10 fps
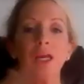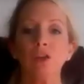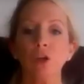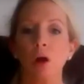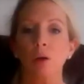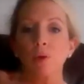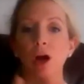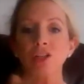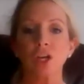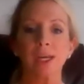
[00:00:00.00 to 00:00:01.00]
can do our
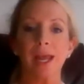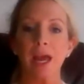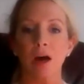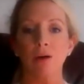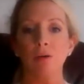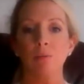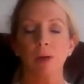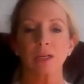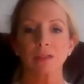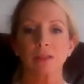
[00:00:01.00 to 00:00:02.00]
project now
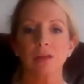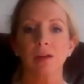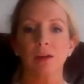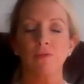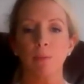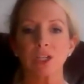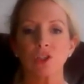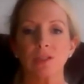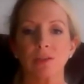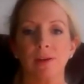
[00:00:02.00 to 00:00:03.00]
because the
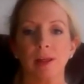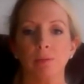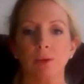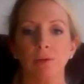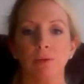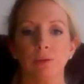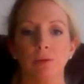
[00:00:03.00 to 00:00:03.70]
information's available.